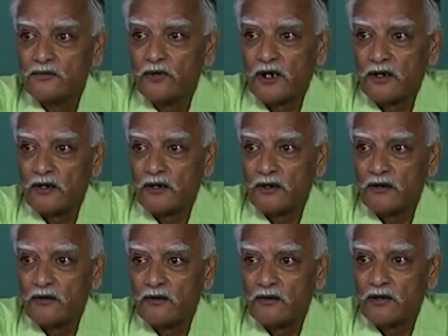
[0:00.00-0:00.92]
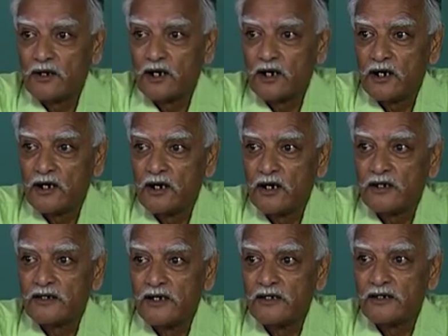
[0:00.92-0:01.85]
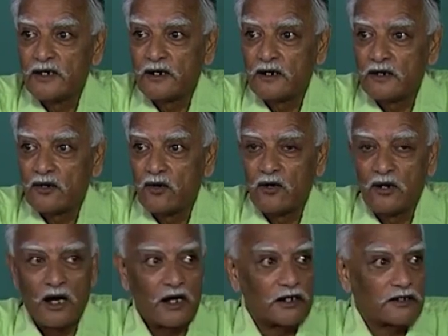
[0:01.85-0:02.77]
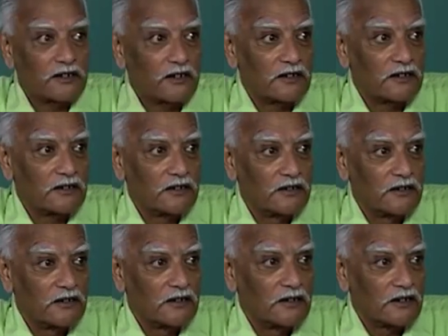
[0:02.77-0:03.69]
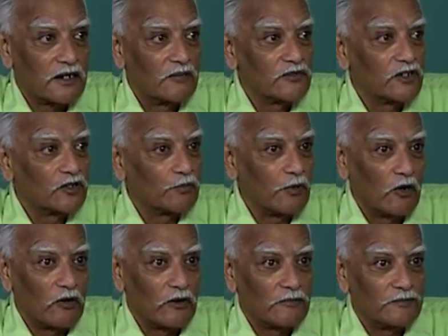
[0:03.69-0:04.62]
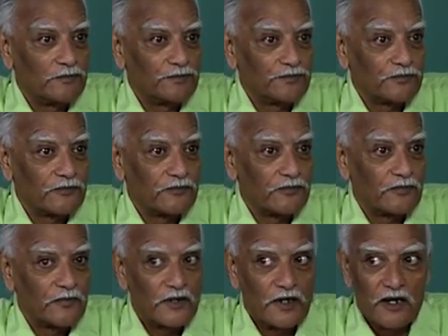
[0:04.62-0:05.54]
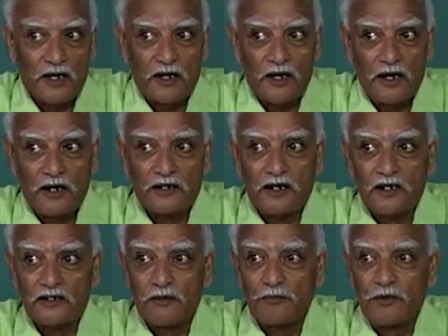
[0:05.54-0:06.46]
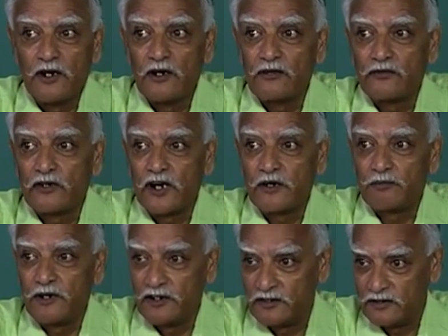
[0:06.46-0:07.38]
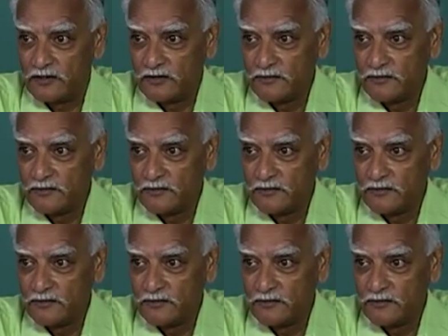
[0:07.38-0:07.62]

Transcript: when a Caesar called Augustus comes into power, and there is a period of great peace,